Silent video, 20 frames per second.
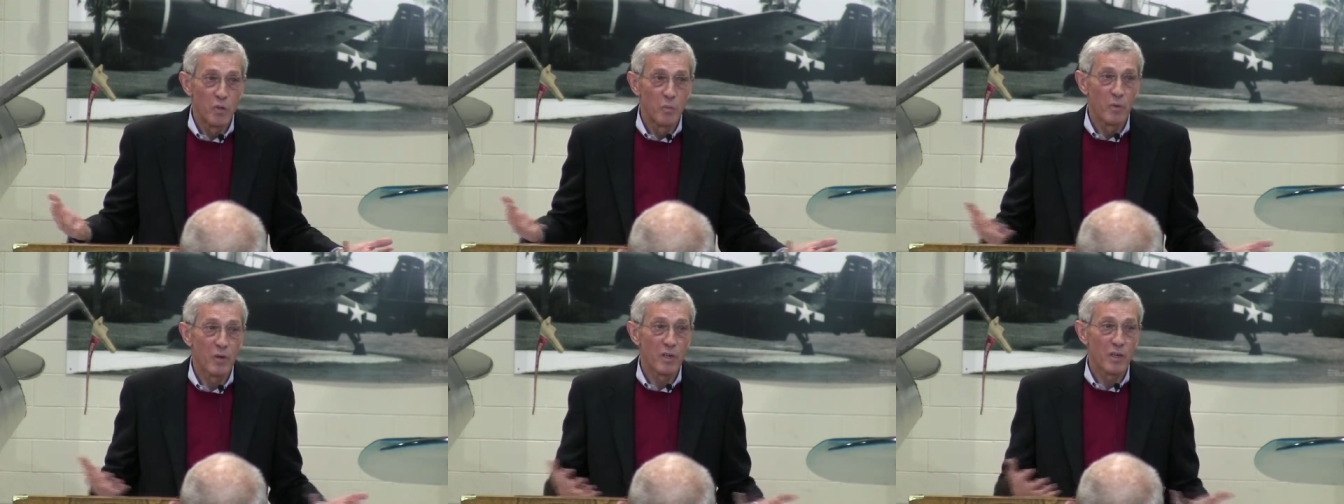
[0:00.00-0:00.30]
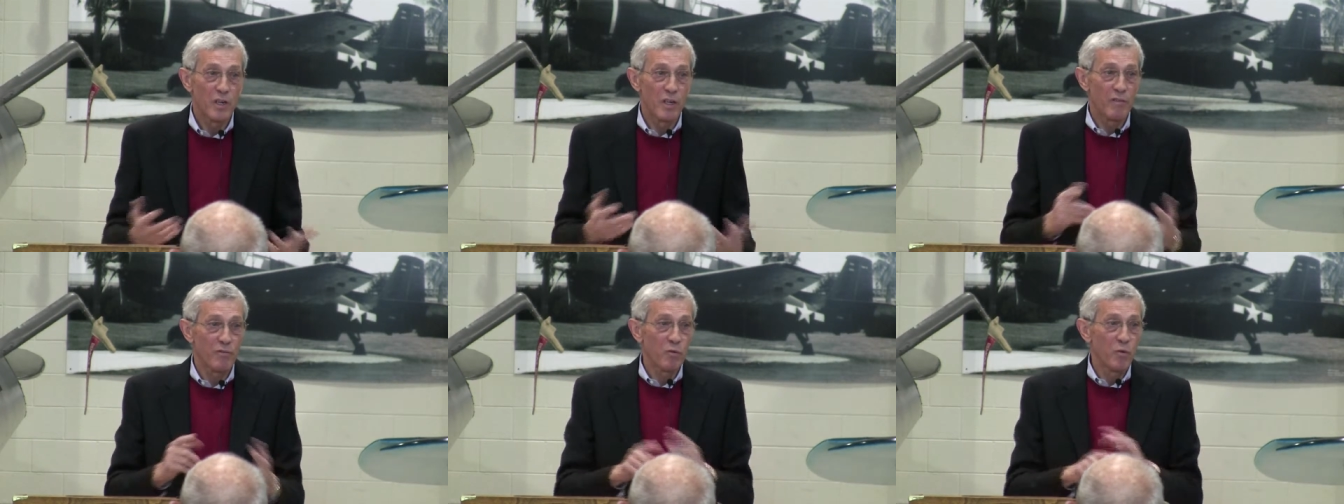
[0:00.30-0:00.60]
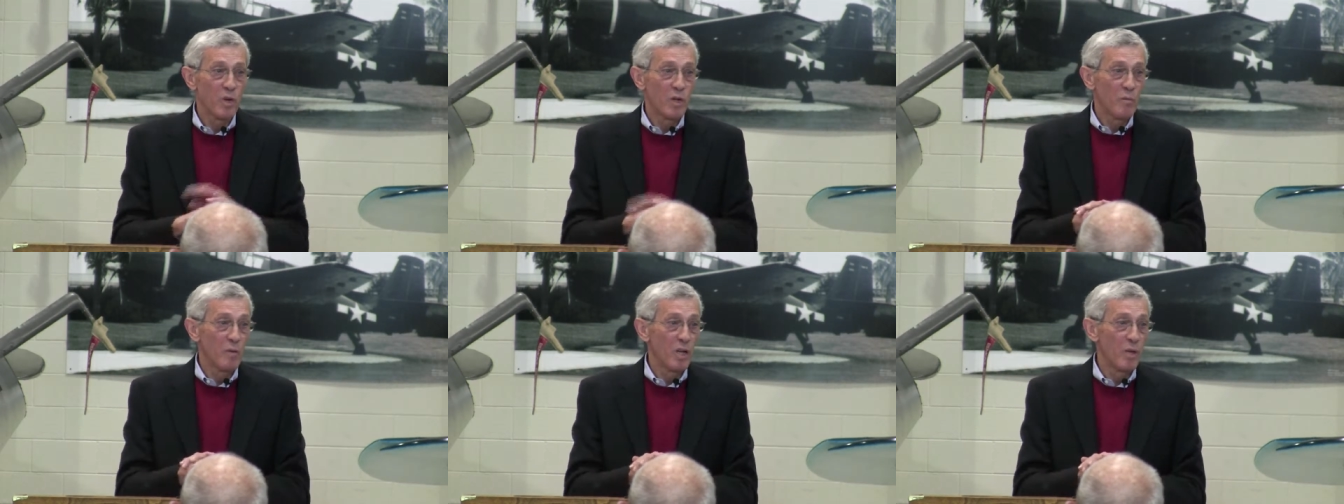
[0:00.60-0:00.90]
You put
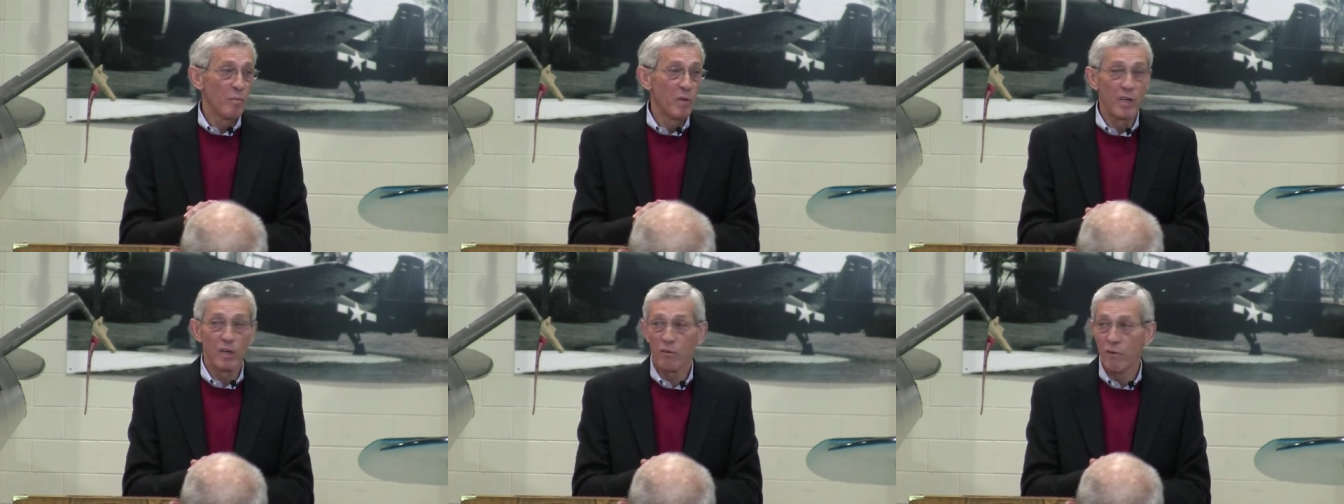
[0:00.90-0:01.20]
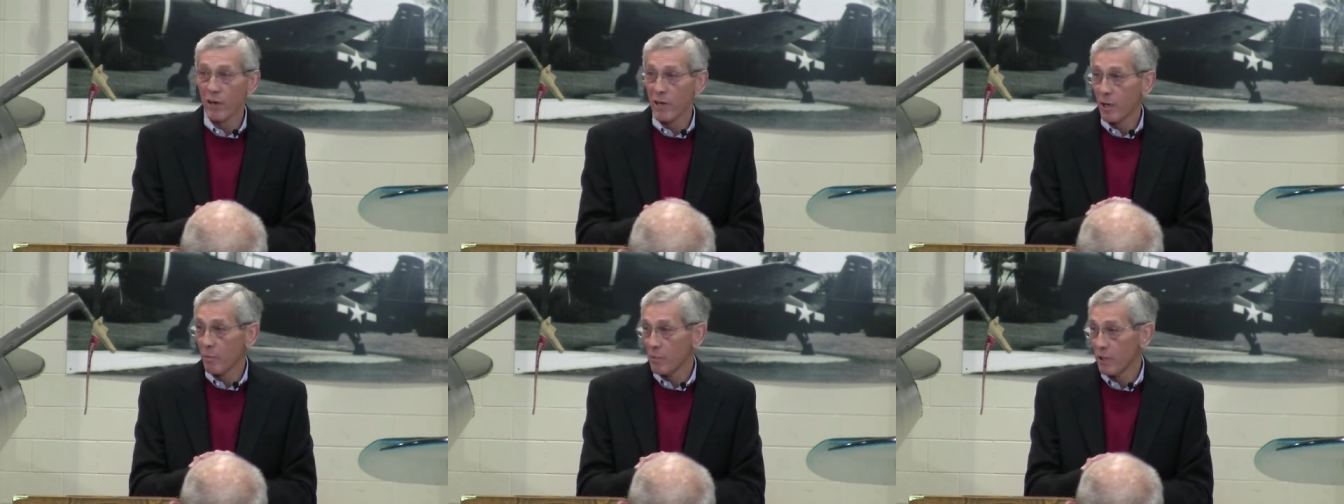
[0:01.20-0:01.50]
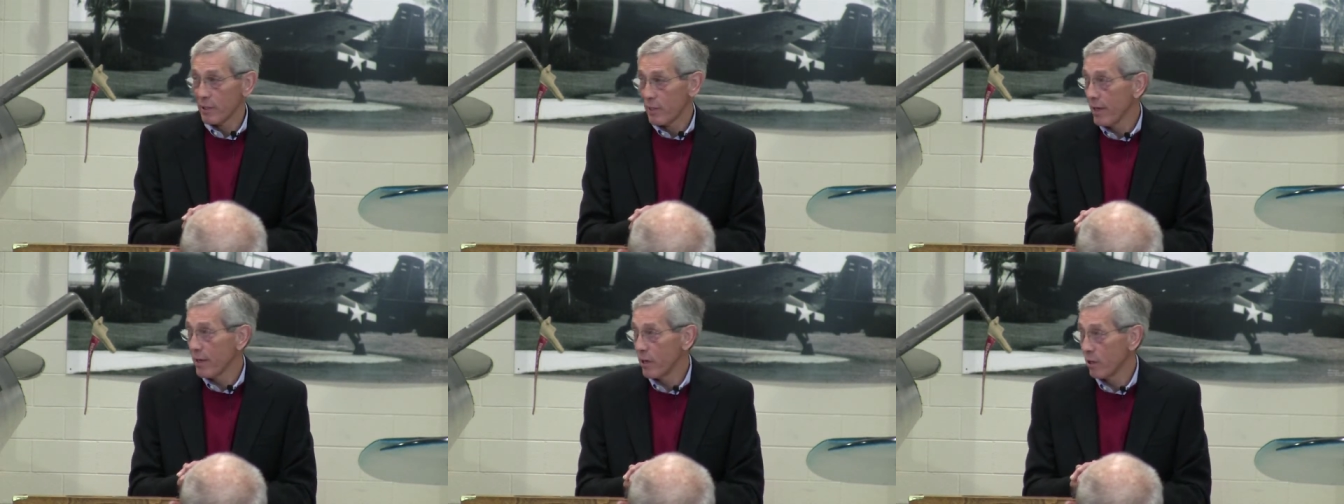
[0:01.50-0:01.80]
enough 20 millimeter right
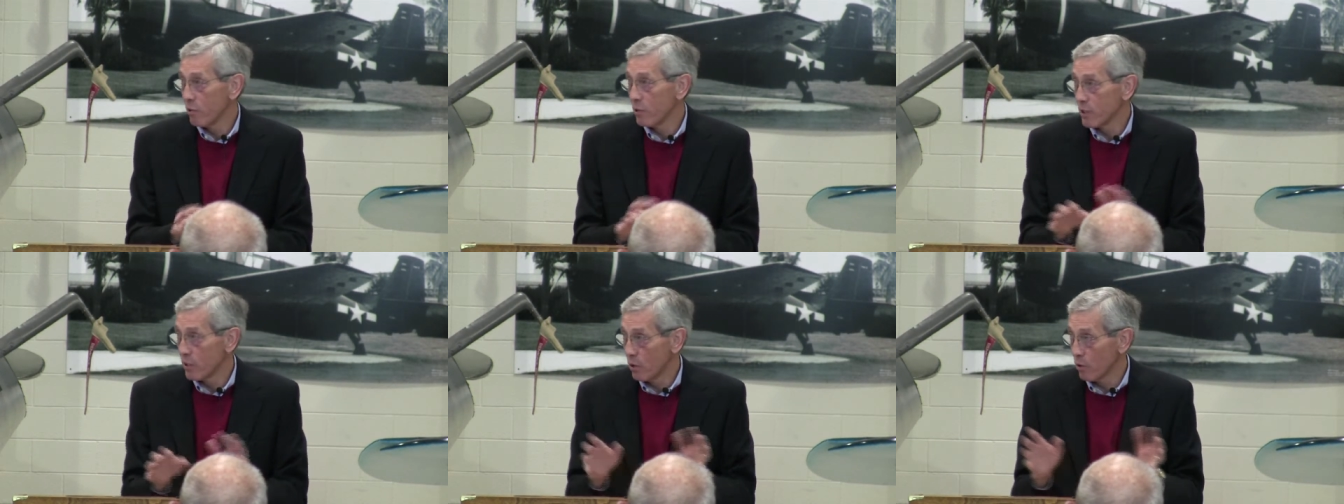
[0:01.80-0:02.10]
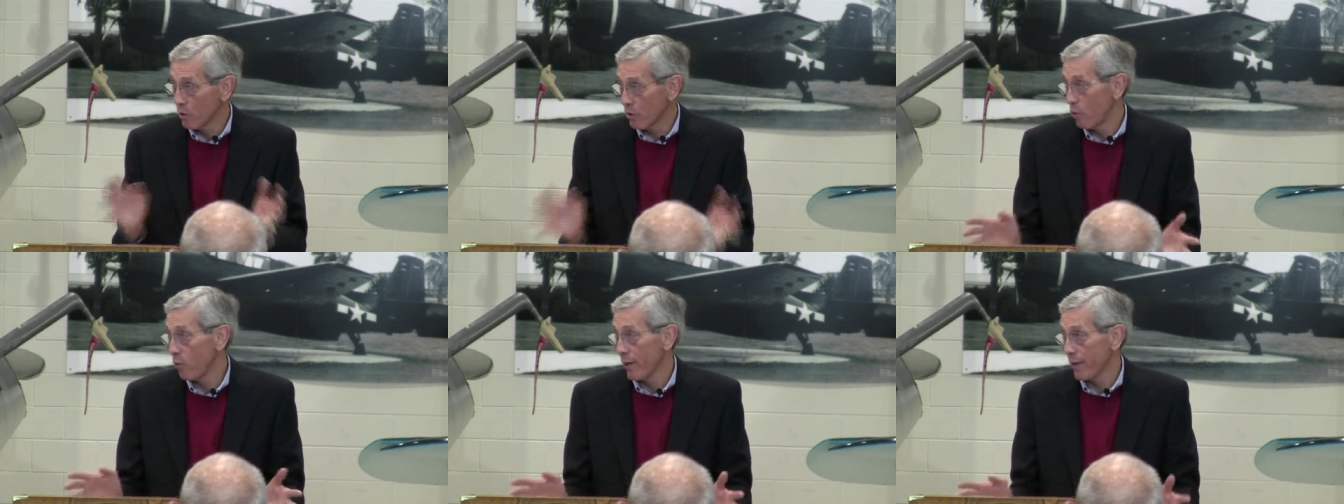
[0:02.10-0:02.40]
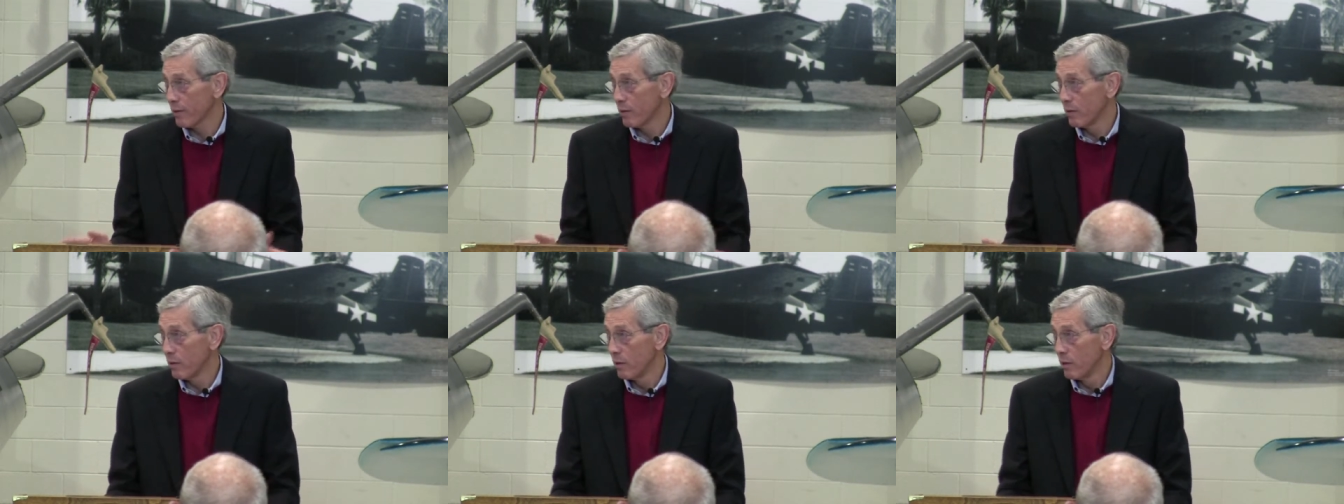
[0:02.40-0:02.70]
up the tail, it's going to
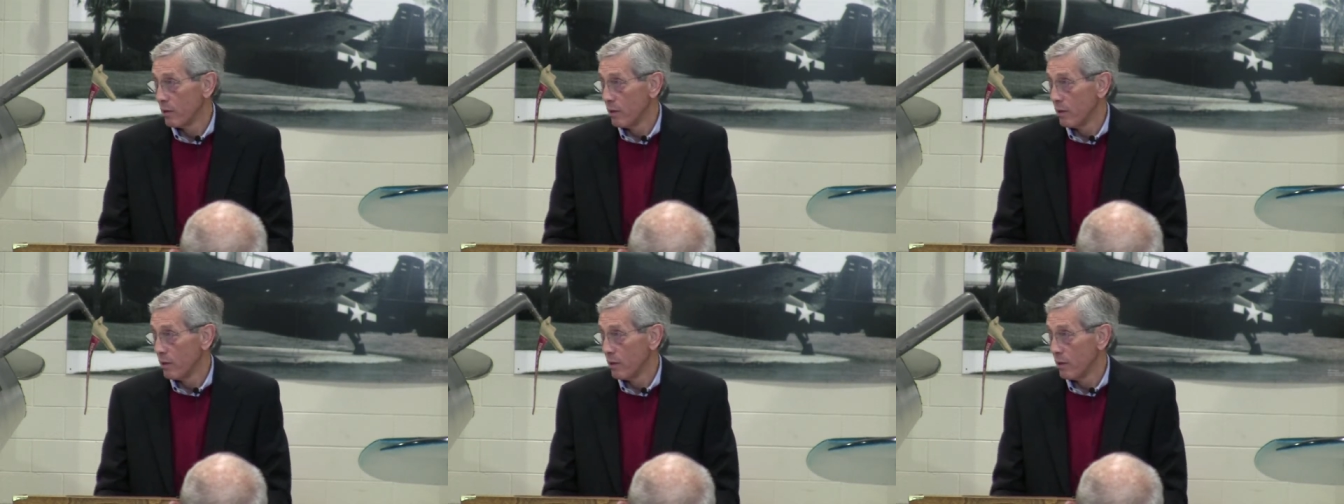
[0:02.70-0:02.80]
quit.